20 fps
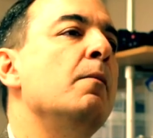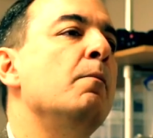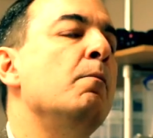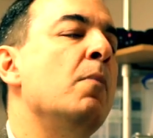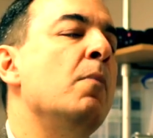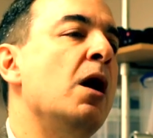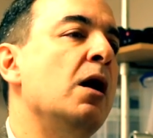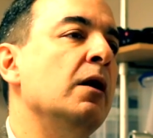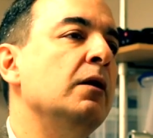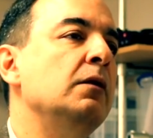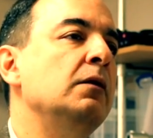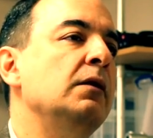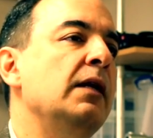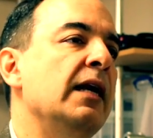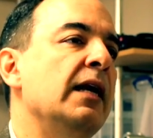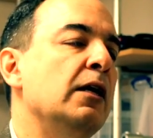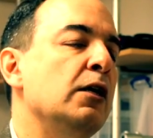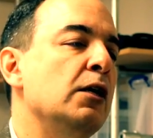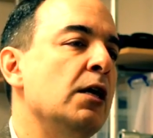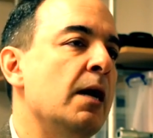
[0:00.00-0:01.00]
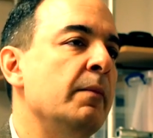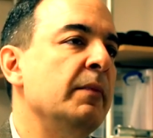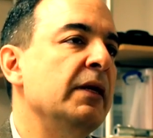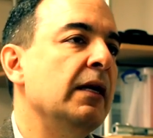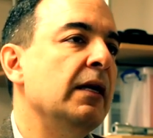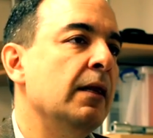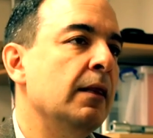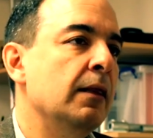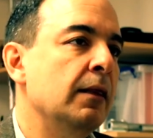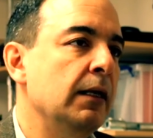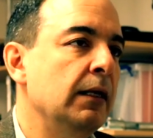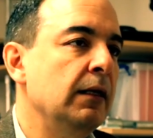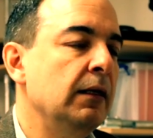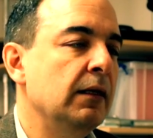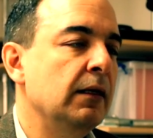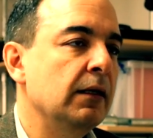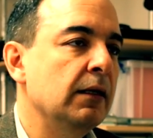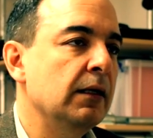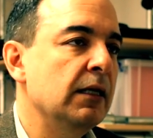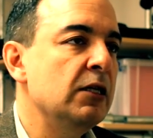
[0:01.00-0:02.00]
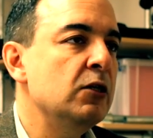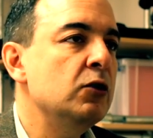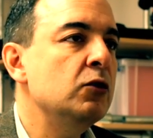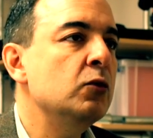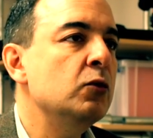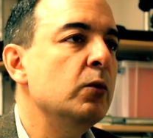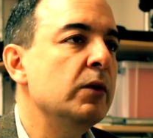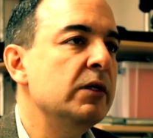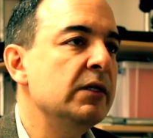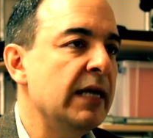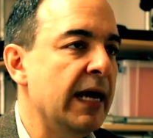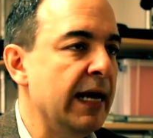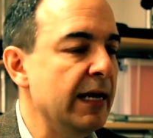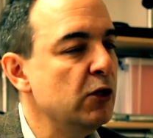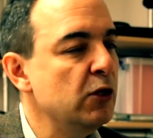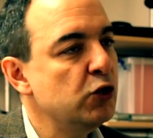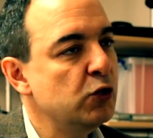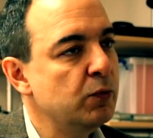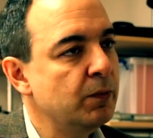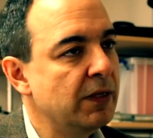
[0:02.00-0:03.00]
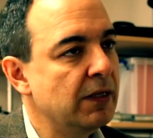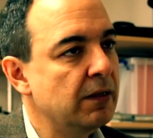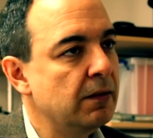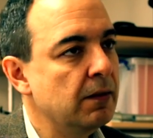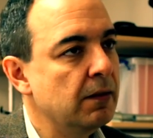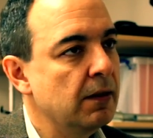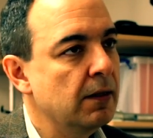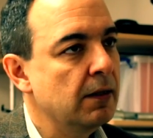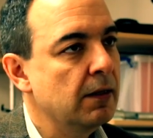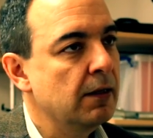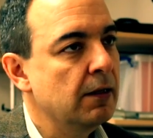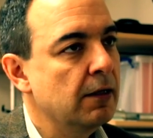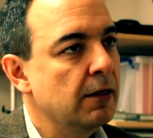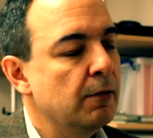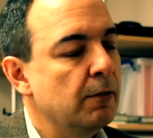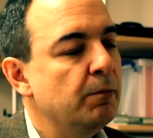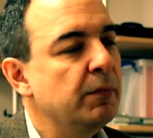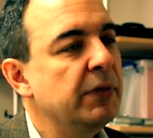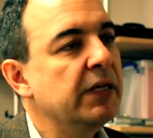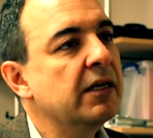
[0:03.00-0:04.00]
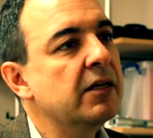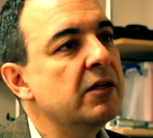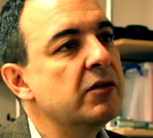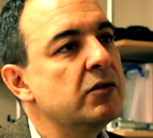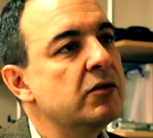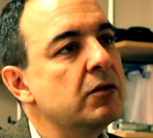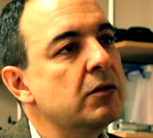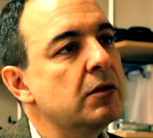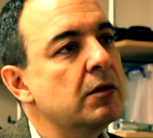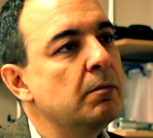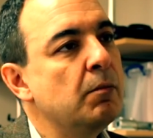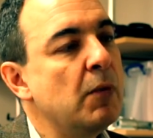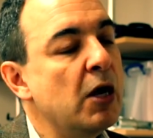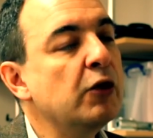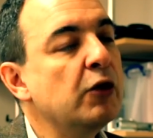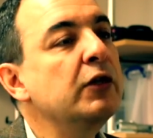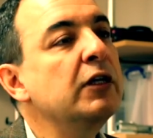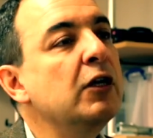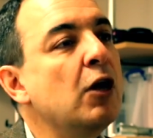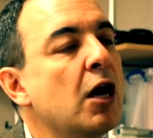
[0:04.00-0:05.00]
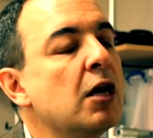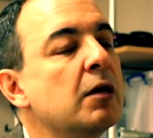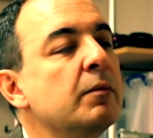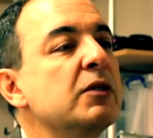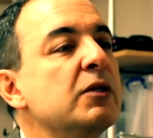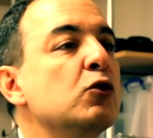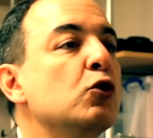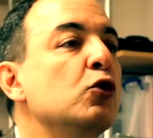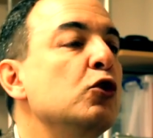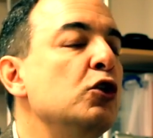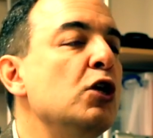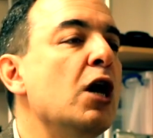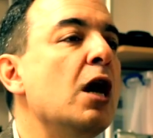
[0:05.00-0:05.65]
modern economic thinking into a tailspin because modern economists could